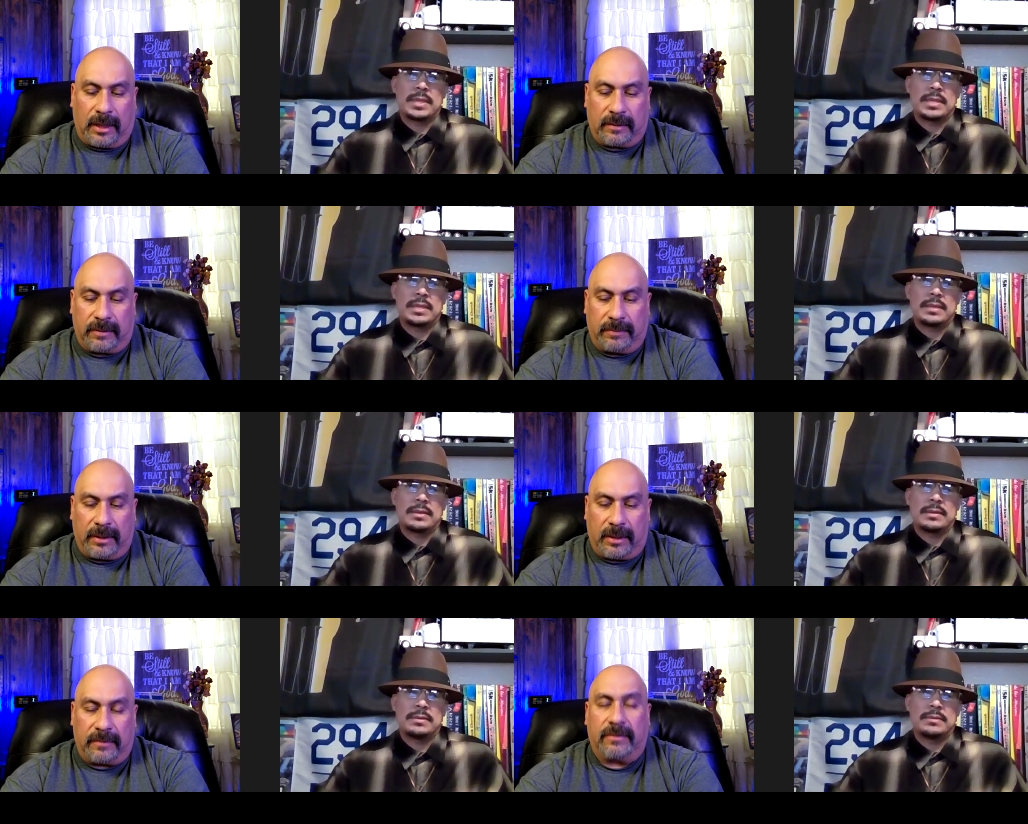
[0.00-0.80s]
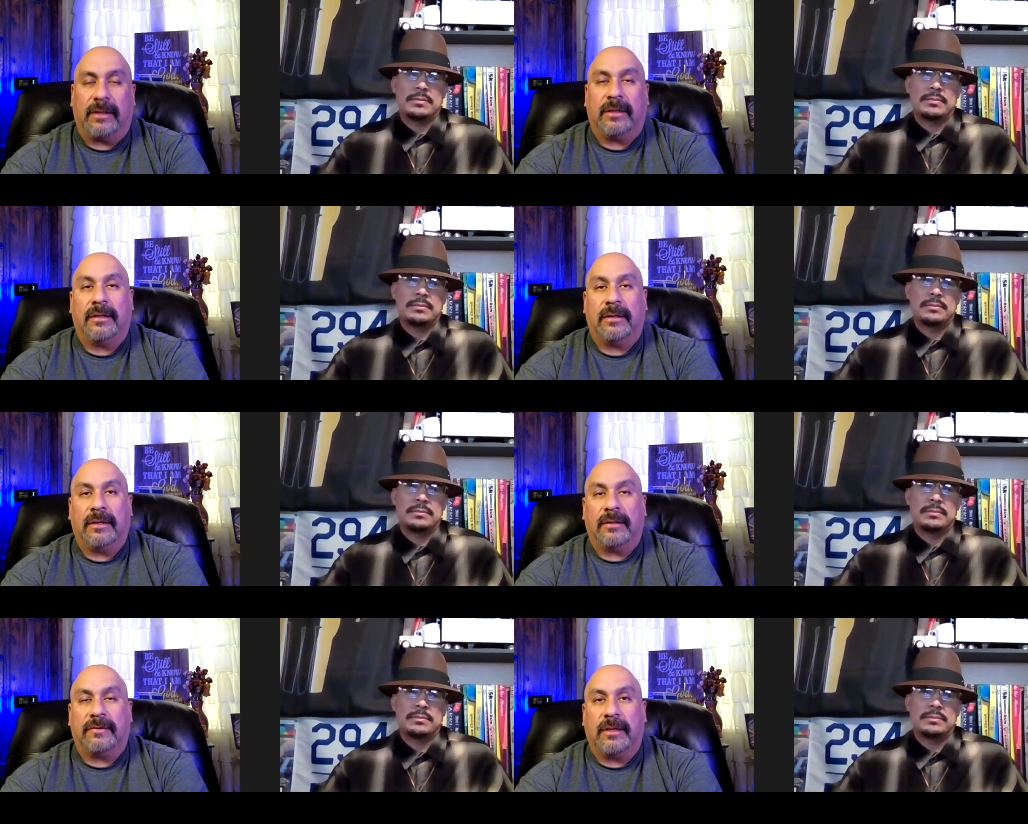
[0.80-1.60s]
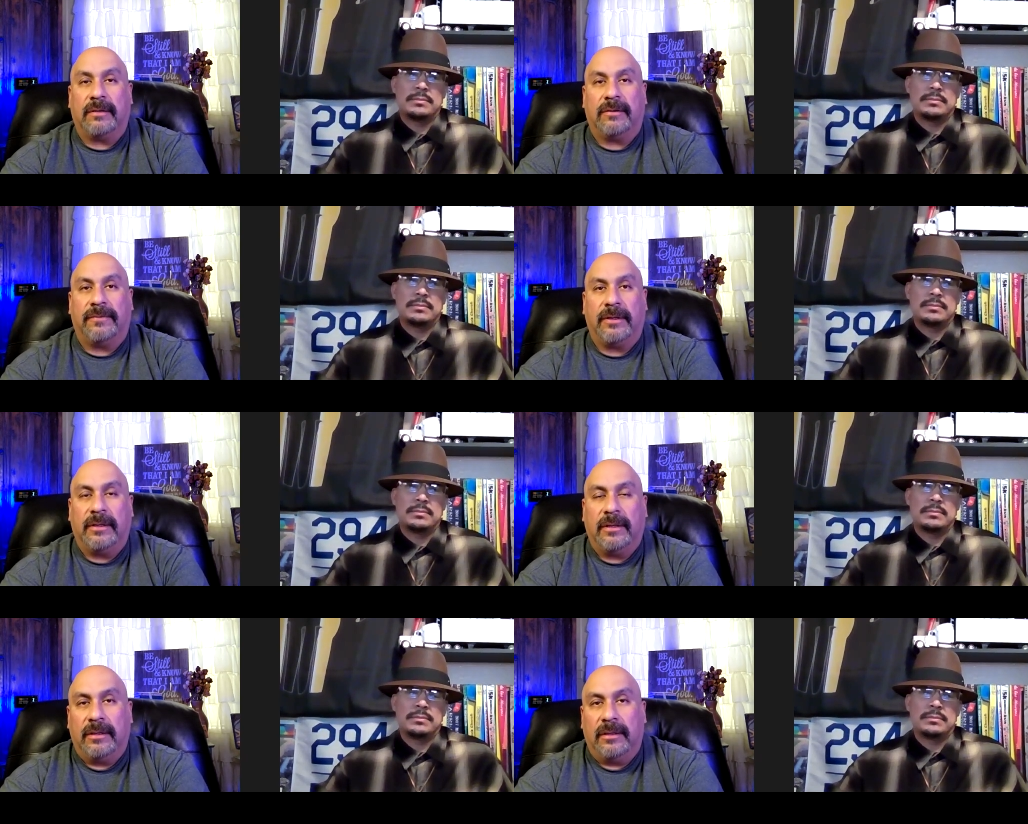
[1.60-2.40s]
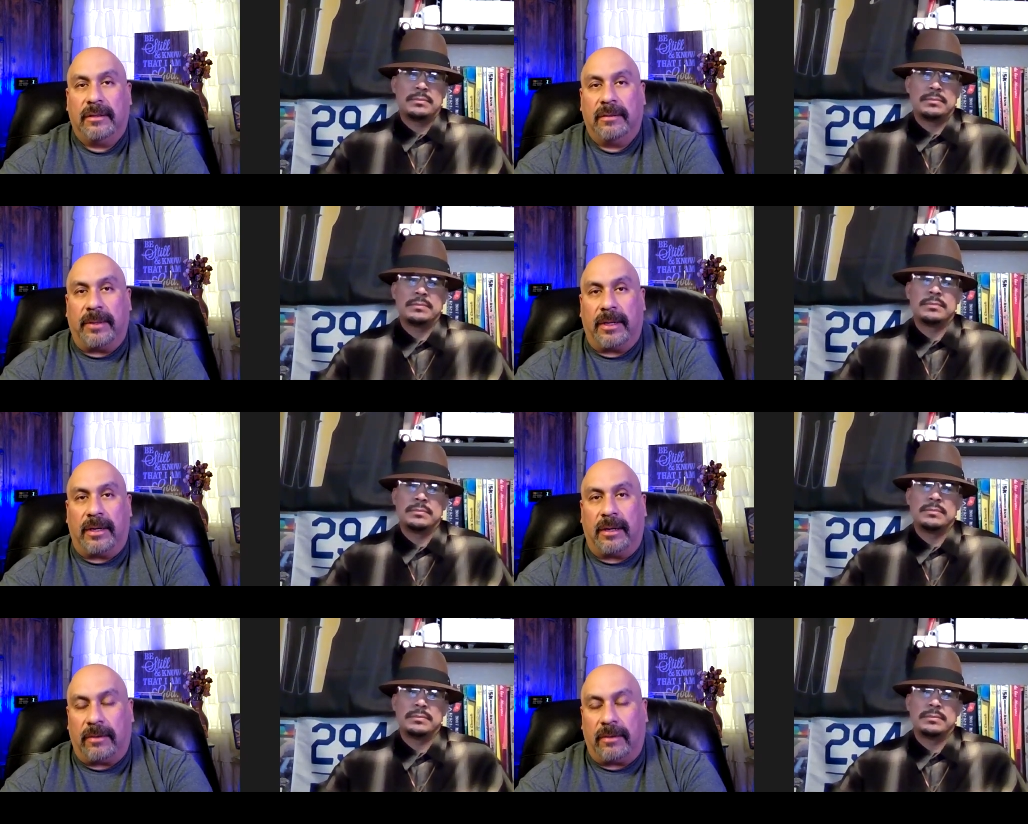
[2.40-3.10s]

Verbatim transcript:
Speaker 1: not something I studied extensively, but mm-hmm.